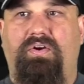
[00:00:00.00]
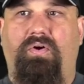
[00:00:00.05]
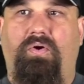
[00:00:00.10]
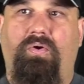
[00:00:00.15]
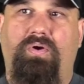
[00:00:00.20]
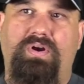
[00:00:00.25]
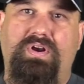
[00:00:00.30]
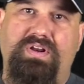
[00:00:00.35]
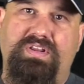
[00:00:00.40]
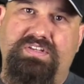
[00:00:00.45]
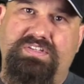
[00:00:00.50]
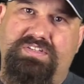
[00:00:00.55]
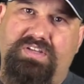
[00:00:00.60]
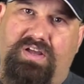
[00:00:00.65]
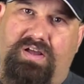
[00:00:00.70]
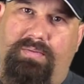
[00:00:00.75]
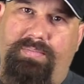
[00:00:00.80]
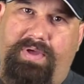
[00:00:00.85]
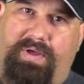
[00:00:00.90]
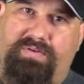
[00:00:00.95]
Hornady
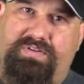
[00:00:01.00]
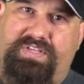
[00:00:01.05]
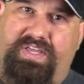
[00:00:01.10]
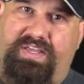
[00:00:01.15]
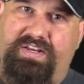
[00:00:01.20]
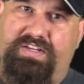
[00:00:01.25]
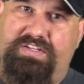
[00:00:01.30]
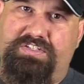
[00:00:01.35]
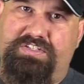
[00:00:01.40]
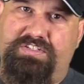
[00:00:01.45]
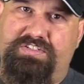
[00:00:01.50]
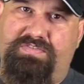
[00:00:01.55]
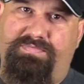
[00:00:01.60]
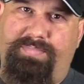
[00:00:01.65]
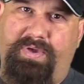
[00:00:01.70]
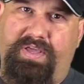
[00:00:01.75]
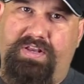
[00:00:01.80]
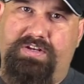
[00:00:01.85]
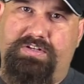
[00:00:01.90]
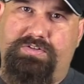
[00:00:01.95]
saw about 10 inches of
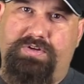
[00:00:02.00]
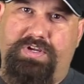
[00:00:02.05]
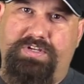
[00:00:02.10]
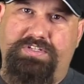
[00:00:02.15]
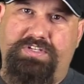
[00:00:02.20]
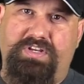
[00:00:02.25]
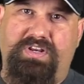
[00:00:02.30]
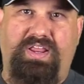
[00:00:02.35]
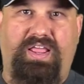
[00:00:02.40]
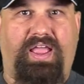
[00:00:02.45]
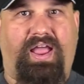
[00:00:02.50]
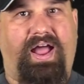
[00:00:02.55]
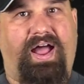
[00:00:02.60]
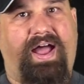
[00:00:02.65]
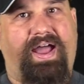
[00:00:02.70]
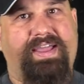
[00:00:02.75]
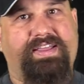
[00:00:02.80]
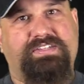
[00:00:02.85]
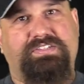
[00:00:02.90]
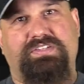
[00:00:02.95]
penetration.
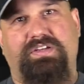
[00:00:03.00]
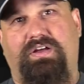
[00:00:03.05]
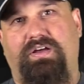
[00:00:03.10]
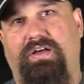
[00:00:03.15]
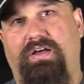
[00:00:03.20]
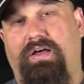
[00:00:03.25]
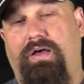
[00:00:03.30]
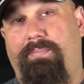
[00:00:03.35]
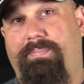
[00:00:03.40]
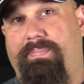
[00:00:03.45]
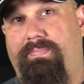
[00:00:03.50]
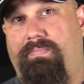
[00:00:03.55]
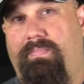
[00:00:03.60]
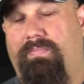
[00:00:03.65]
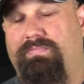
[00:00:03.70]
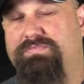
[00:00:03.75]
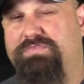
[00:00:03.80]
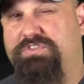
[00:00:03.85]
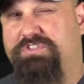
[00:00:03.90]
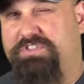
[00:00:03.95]
I saw
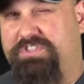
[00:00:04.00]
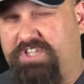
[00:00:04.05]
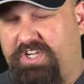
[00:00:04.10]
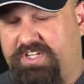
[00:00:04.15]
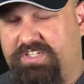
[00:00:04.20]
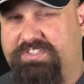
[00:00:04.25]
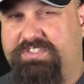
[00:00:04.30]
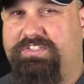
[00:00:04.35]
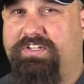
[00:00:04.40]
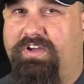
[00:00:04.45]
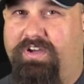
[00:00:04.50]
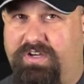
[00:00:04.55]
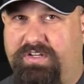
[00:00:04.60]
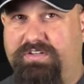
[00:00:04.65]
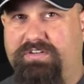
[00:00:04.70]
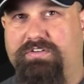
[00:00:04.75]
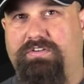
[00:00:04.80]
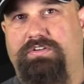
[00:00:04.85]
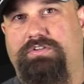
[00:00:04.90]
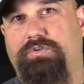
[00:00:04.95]
just
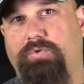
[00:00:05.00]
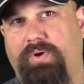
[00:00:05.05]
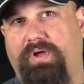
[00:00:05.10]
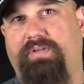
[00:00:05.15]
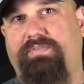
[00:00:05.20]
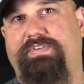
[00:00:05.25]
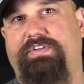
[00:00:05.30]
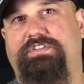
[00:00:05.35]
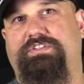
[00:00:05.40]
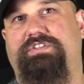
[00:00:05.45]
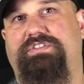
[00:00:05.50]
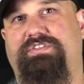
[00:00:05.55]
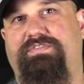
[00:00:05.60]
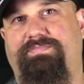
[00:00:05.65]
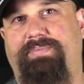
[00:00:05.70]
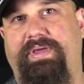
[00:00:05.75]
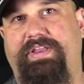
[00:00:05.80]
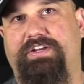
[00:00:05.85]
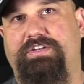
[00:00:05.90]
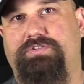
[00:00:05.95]
under 12 inches
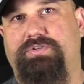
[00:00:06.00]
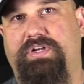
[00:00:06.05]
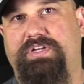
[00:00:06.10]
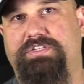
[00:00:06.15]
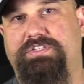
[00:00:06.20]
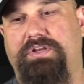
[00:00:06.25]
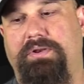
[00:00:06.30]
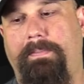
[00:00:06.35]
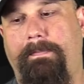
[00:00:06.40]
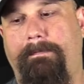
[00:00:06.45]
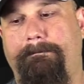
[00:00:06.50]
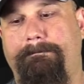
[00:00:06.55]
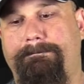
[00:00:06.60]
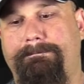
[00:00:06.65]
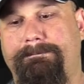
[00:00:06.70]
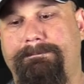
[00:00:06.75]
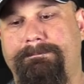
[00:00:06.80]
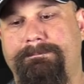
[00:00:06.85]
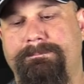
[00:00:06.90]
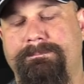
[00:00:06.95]
of penetration.
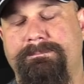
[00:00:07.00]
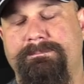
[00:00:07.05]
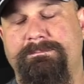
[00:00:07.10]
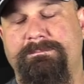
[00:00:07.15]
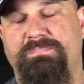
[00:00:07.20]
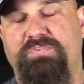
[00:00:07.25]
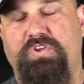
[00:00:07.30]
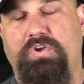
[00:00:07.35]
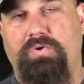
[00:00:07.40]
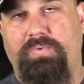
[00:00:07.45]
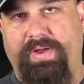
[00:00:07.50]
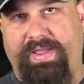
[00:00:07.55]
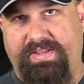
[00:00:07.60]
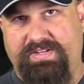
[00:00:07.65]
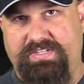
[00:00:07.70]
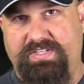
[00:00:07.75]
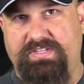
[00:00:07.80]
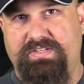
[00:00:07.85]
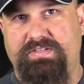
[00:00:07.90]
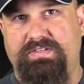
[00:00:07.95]

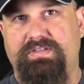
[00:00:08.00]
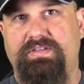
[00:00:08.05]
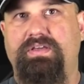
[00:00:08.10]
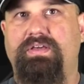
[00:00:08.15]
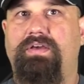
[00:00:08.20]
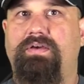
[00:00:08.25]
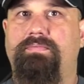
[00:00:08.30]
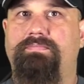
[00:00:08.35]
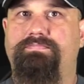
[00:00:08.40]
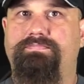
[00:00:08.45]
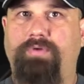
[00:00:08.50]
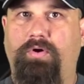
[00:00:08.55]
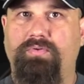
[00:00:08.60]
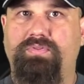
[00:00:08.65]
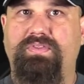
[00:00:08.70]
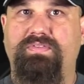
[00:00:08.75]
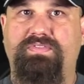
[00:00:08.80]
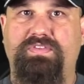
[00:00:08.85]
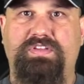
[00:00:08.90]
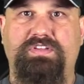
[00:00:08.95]
Granted,
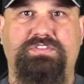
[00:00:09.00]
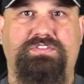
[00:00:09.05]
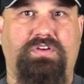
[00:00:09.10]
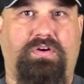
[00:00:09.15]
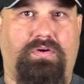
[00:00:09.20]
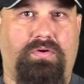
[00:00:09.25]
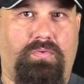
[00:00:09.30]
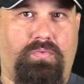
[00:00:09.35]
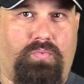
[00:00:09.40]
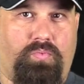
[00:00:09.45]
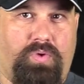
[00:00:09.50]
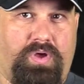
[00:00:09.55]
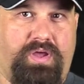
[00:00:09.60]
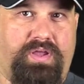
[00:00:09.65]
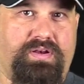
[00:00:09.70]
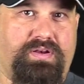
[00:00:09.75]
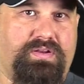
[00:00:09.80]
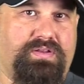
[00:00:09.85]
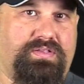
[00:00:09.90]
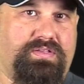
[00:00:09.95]
both of these are
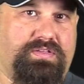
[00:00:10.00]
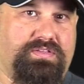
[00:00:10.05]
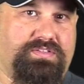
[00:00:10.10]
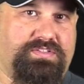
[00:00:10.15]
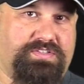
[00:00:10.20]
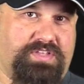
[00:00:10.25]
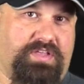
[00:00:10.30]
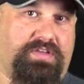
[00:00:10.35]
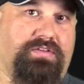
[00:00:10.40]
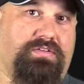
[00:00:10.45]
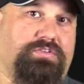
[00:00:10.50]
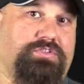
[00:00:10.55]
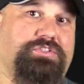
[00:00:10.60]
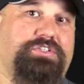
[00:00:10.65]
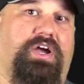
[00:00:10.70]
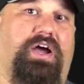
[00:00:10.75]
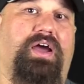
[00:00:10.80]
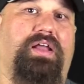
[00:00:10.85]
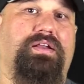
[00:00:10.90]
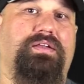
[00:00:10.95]
one single
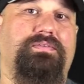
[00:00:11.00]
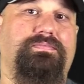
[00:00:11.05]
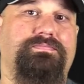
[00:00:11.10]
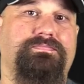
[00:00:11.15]
shot.